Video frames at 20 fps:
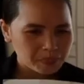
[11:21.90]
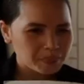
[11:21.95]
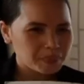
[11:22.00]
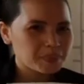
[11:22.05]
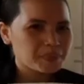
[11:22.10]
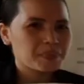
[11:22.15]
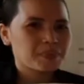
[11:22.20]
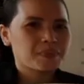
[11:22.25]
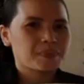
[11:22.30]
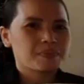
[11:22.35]

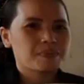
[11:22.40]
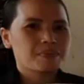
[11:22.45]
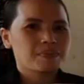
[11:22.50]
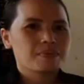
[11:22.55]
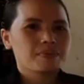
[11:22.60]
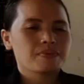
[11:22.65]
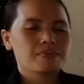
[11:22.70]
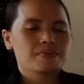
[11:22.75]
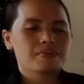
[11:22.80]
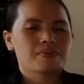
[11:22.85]

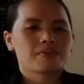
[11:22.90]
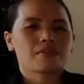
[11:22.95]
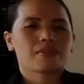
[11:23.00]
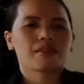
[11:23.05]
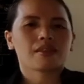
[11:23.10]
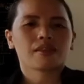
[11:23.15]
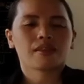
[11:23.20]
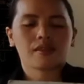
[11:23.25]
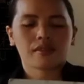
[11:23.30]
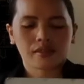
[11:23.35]

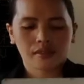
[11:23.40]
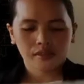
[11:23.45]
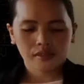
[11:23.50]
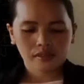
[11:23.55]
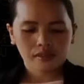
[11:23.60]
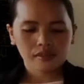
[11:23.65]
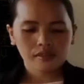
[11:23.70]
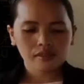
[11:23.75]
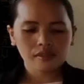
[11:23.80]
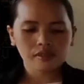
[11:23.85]

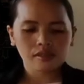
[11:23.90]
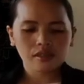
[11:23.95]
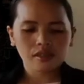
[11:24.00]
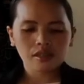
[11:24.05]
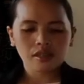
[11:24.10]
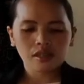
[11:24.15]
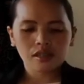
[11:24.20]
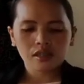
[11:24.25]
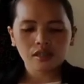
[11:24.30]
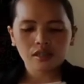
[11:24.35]

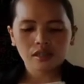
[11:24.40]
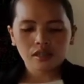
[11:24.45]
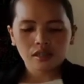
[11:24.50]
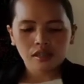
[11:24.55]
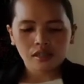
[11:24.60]
Nobody speaks.